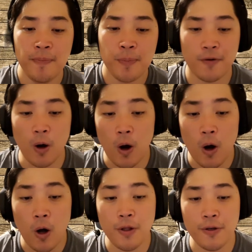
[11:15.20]
for
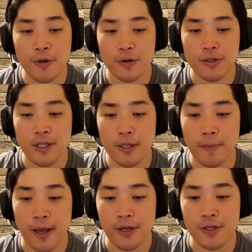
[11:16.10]
all endurance and
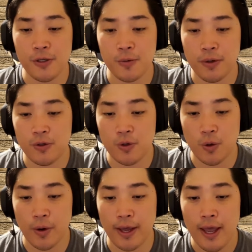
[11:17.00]
patience with
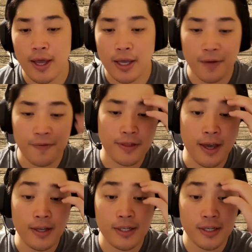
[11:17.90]
joy, giving
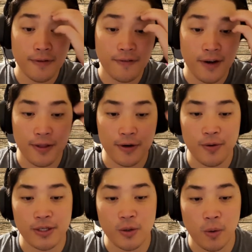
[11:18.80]
thanks to the Father
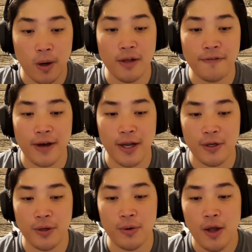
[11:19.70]
who has qualified
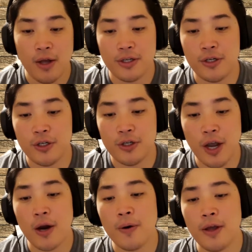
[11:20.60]
you to
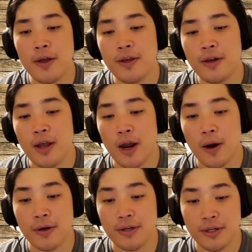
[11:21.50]
share in the
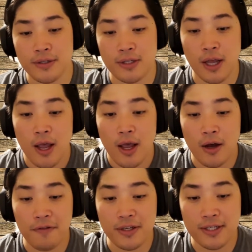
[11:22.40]
inheritance
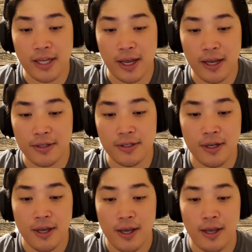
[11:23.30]
of the saints
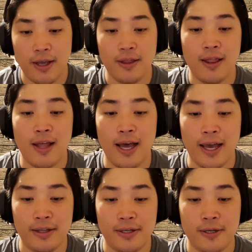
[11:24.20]
in
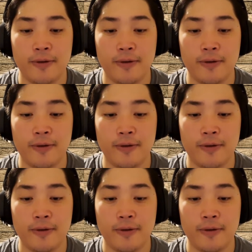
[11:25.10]
light.